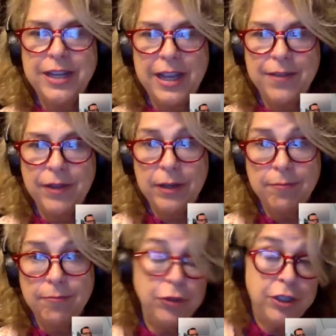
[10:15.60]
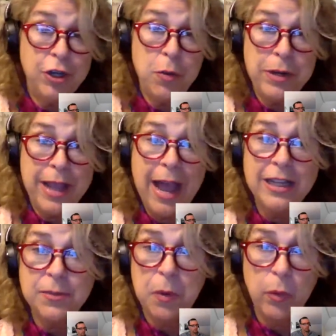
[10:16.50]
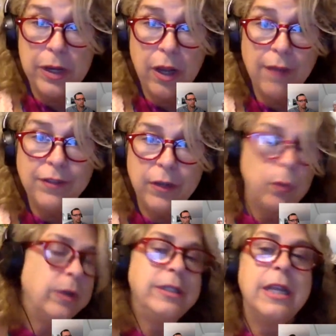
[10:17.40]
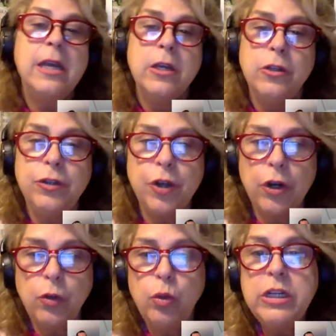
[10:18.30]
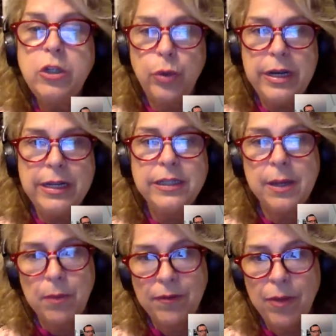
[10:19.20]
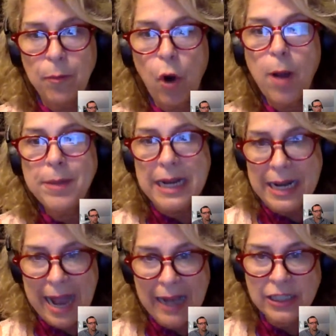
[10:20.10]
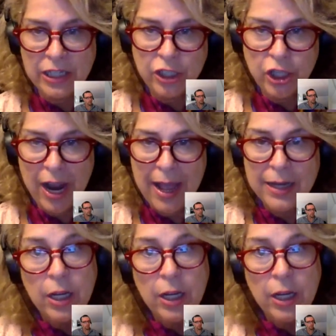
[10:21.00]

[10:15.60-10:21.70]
David, which nobody asked, but we loved it, was you started retweeting some of the prominent AXSChat